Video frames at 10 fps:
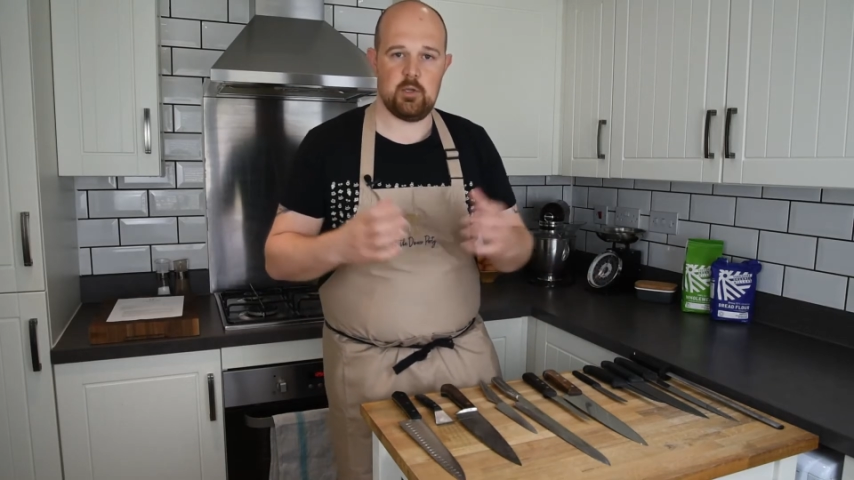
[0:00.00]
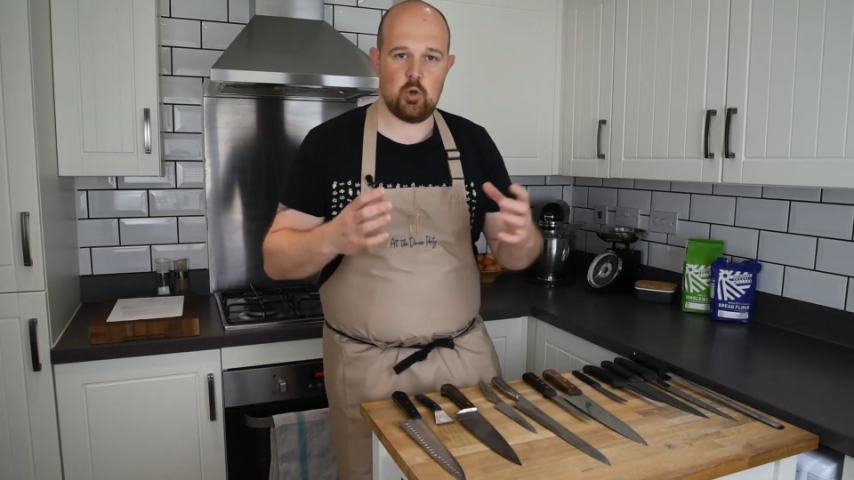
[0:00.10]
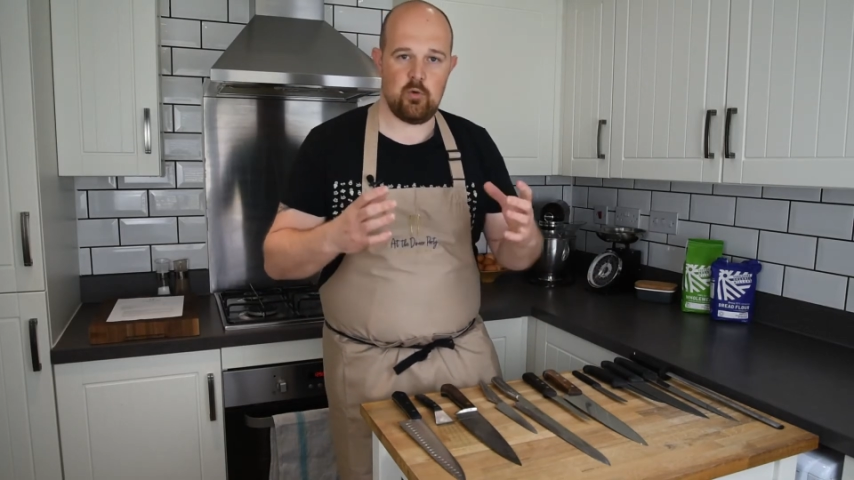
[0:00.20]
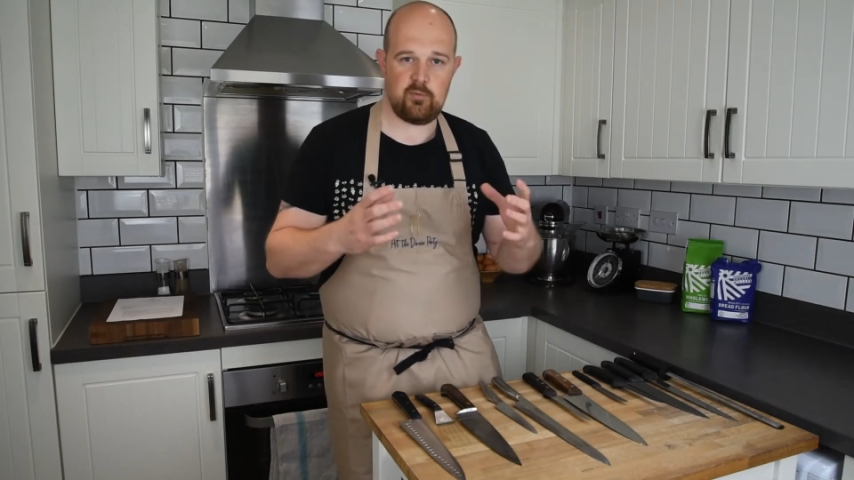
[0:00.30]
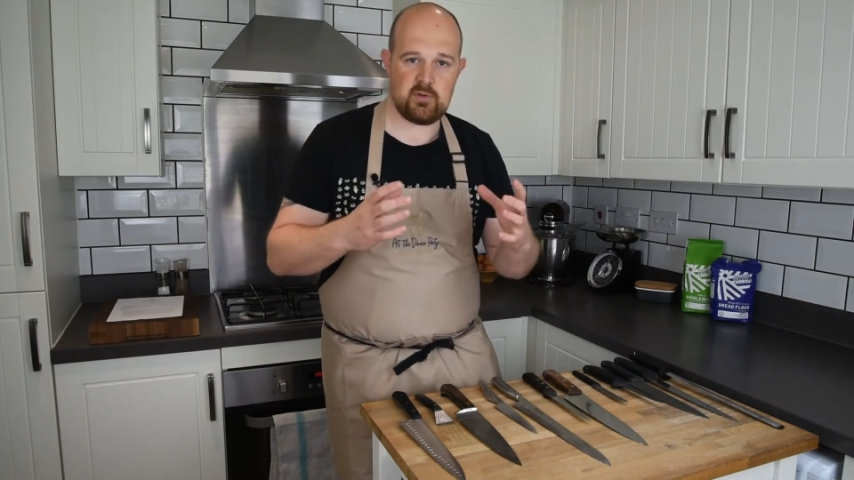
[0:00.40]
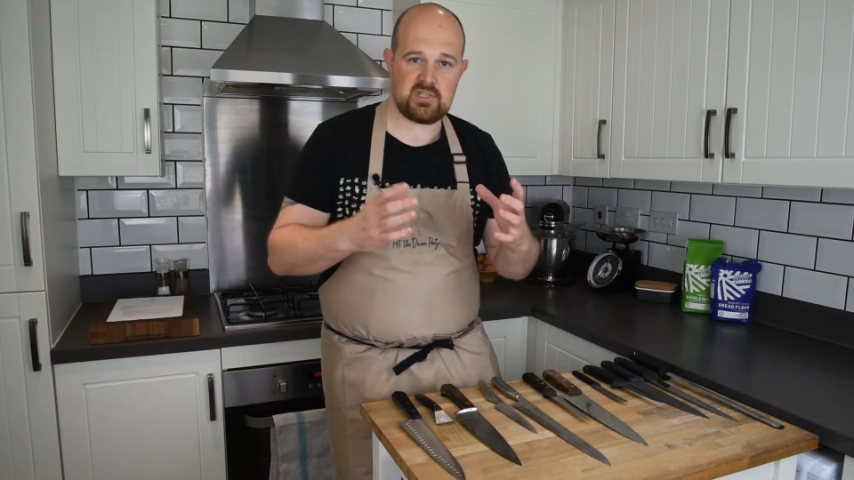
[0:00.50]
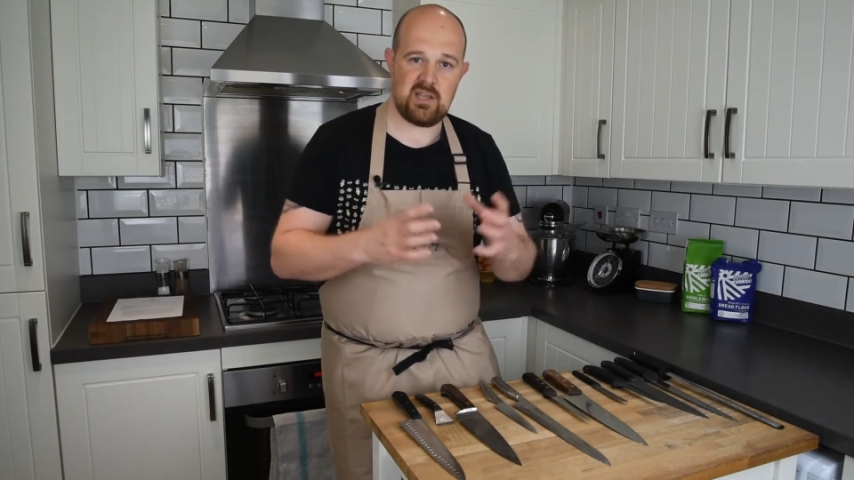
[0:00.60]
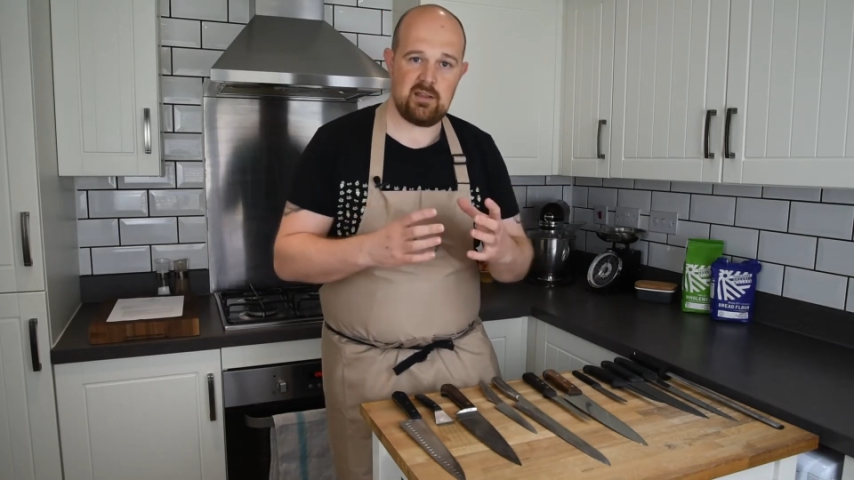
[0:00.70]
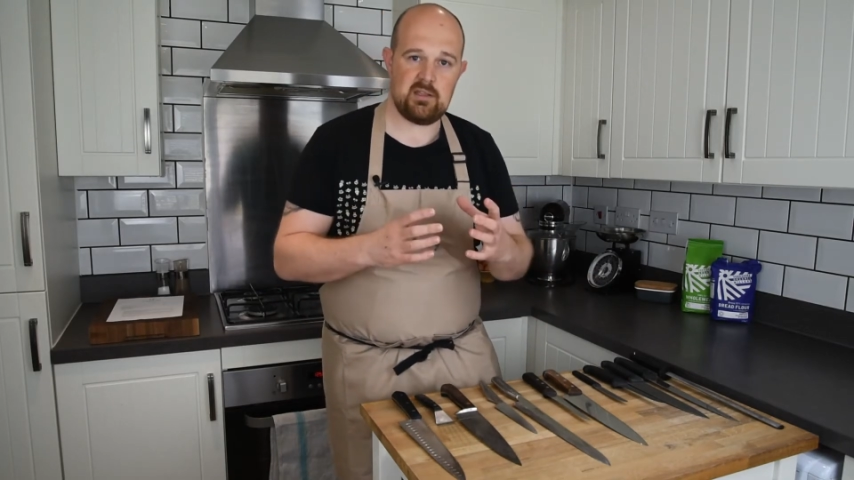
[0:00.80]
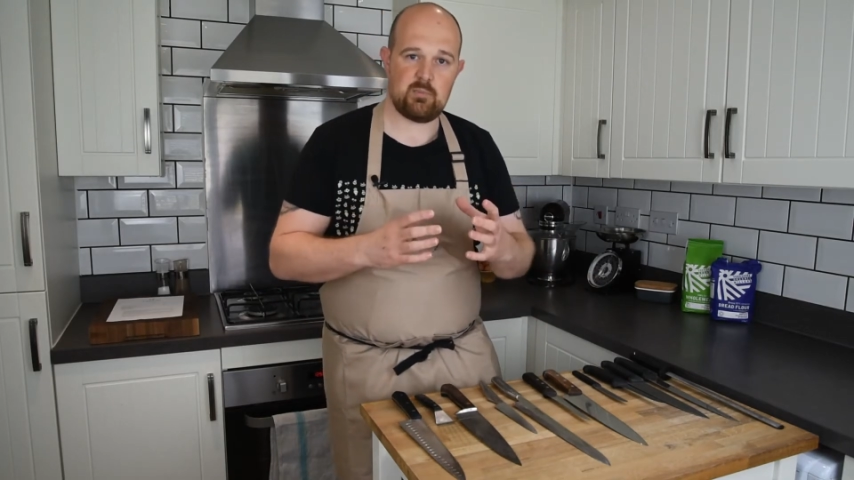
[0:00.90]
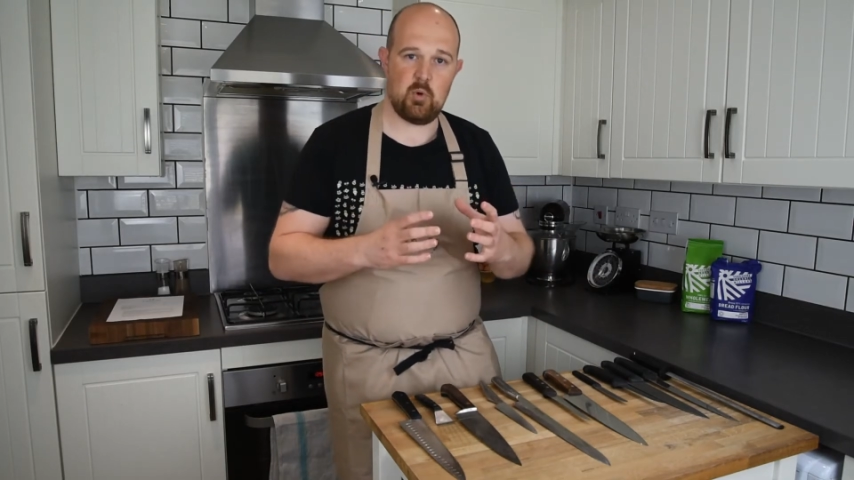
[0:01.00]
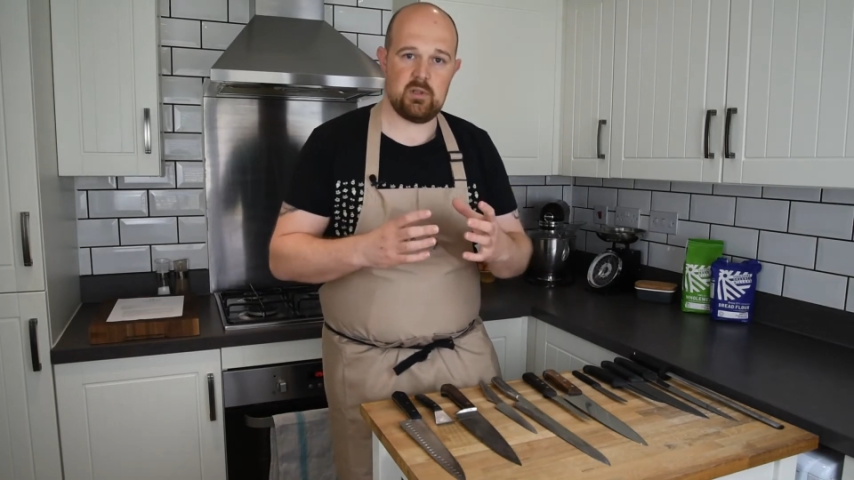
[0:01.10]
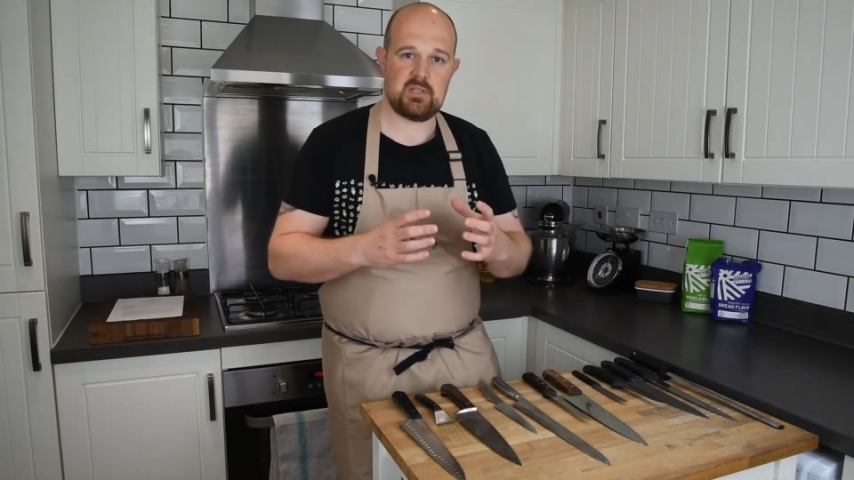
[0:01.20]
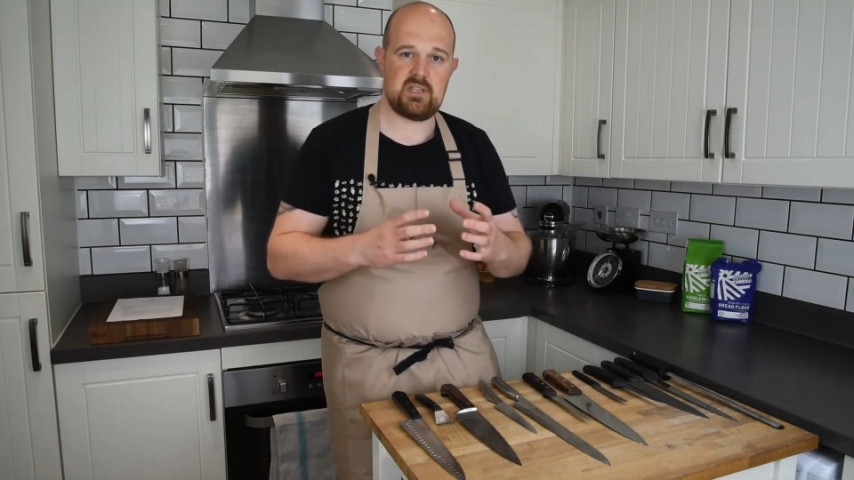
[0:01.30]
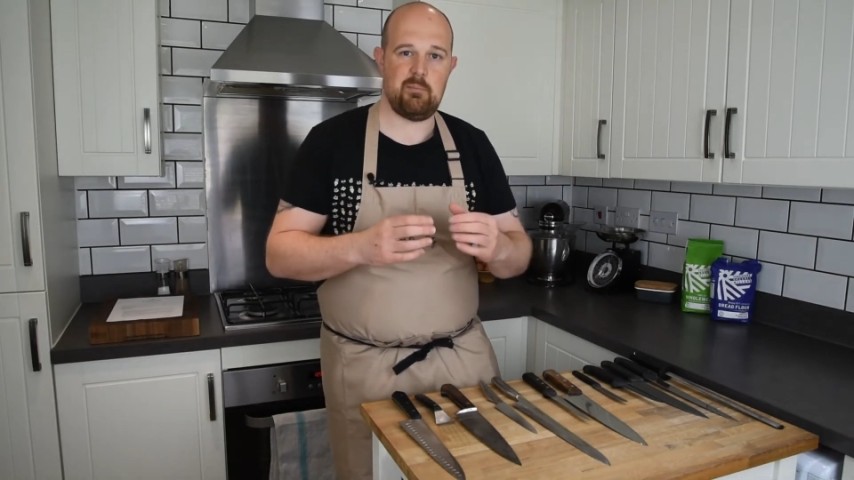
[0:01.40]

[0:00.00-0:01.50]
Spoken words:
go for a slightly smaller set,